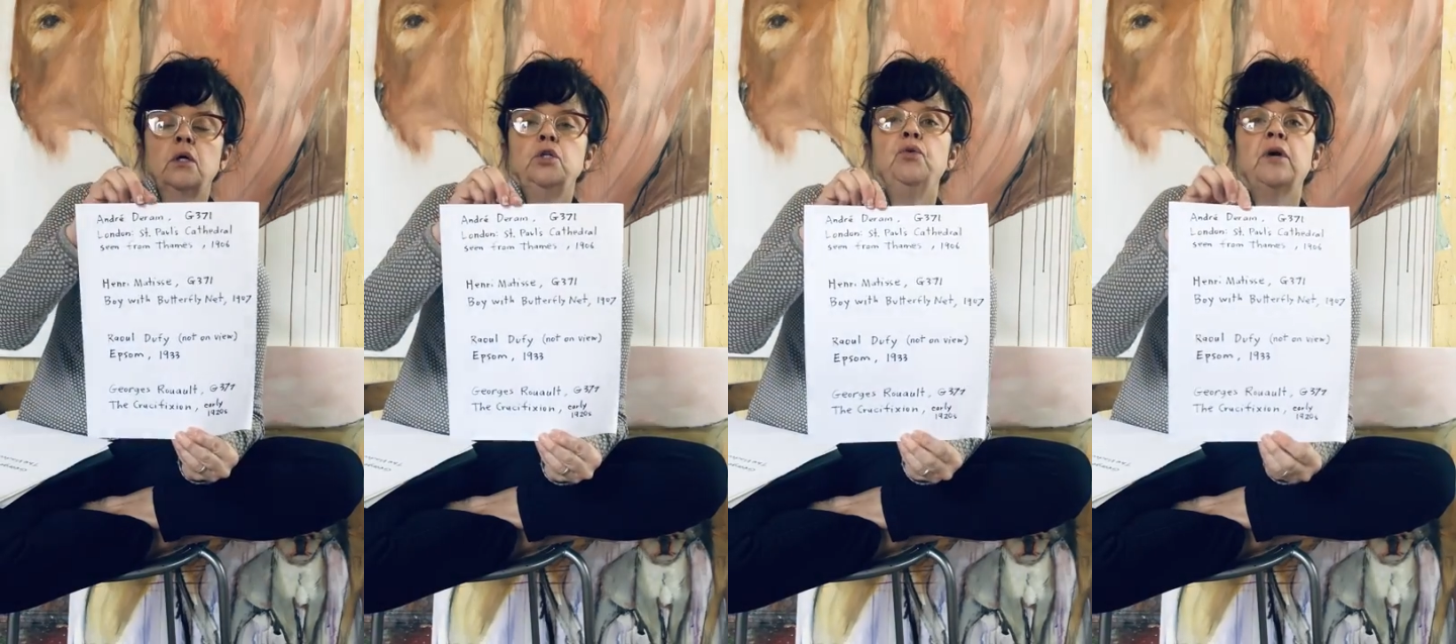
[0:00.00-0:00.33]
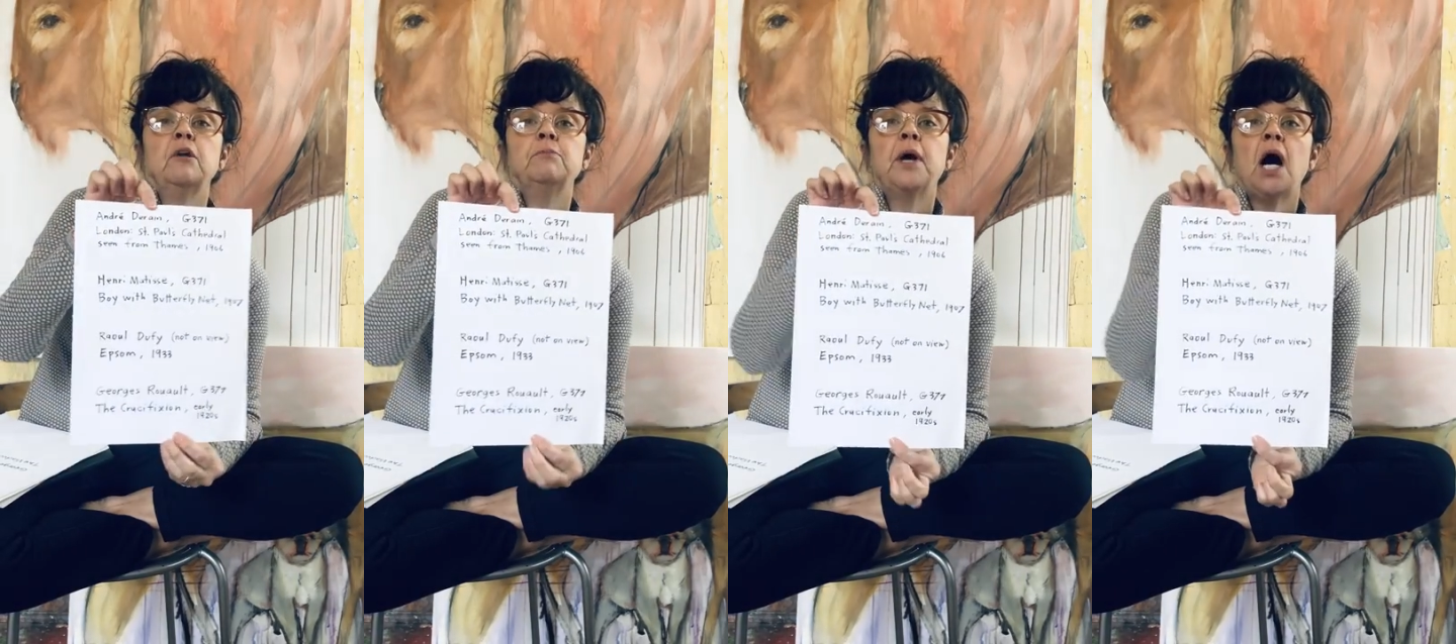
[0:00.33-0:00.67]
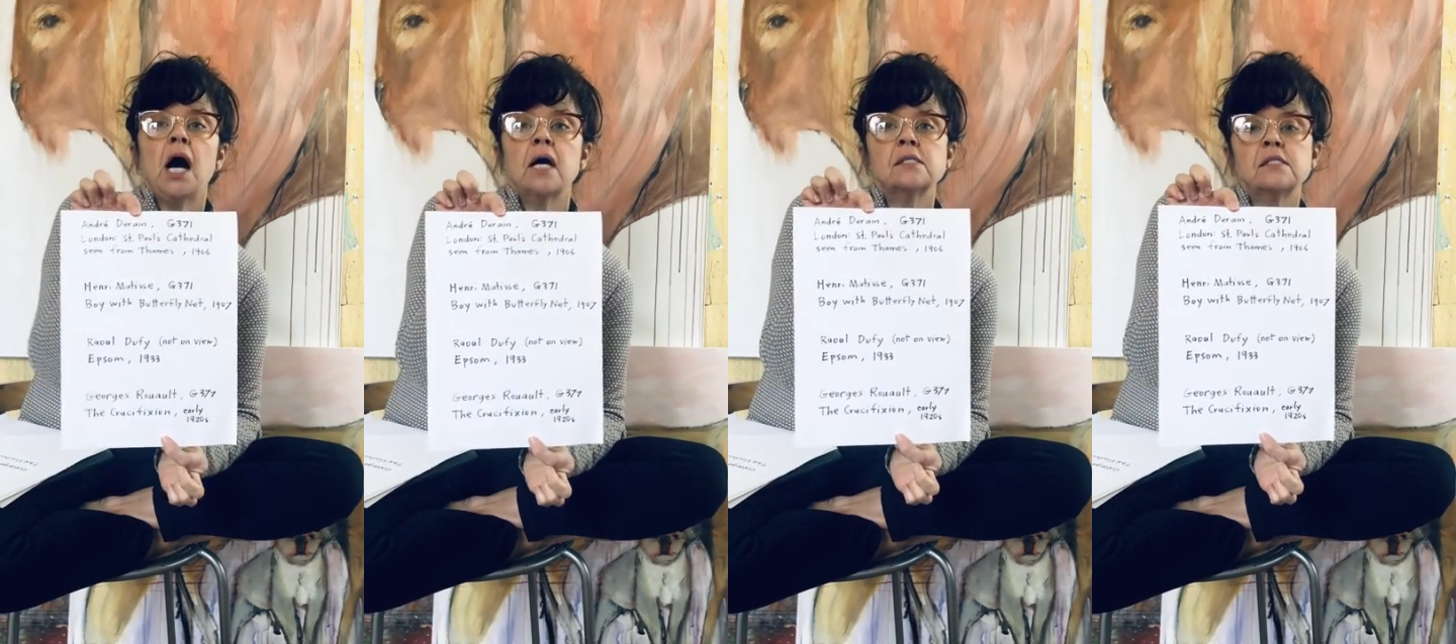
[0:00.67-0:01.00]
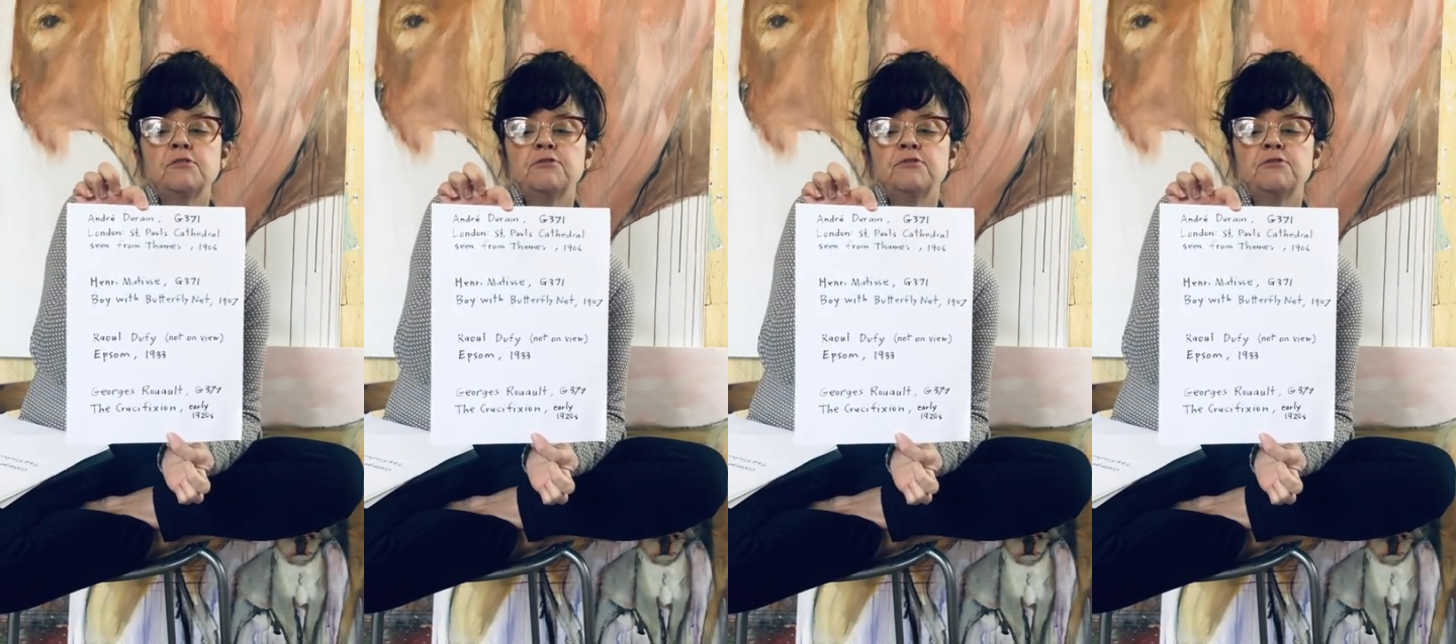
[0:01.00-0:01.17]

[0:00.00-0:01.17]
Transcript: you can pause the